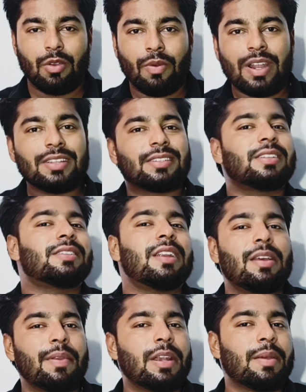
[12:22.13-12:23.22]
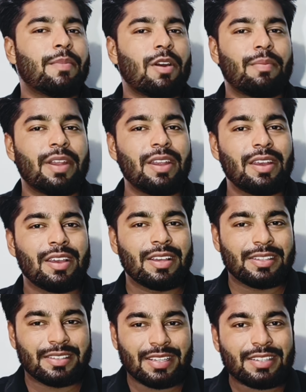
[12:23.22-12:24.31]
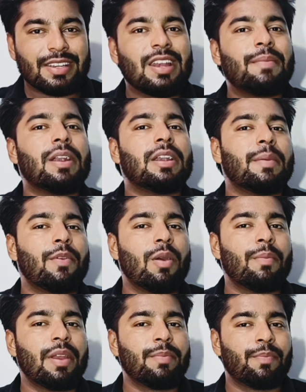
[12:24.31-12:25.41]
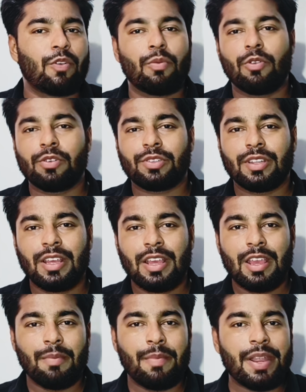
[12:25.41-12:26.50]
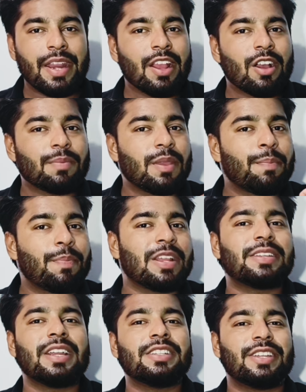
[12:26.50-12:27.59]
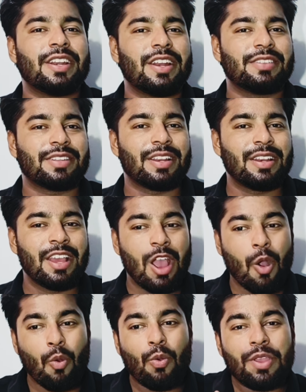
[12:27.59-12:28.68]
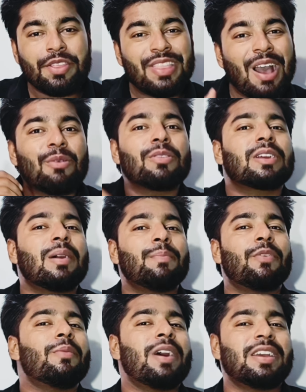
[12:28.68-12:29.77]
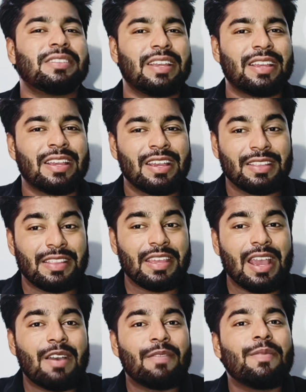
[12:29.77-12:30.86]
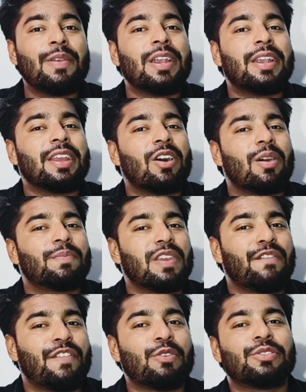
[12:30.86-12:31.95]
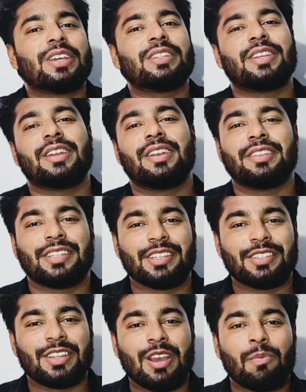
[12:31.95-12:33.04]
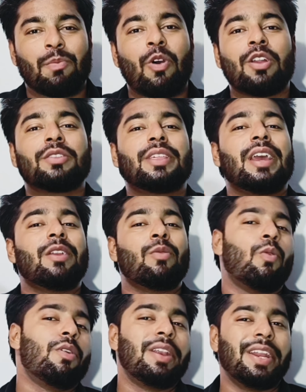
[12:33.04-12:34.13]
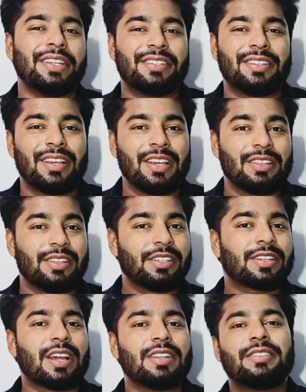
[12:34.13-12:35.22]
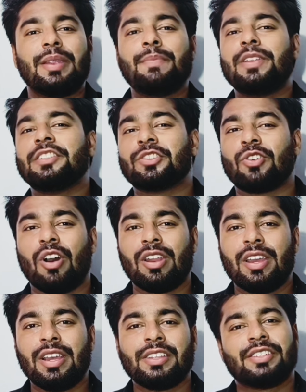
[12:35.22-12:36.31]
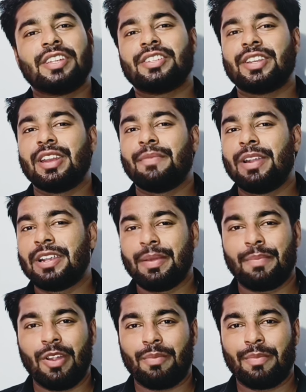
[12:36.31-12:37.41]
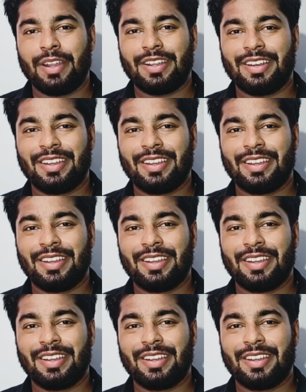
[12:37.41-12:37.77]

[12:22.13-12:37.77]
What is sustainable development? Sustainable development promotes meeting of the present generation without compromising the availability of the future generations for their own needs. This concept is called sustainable development.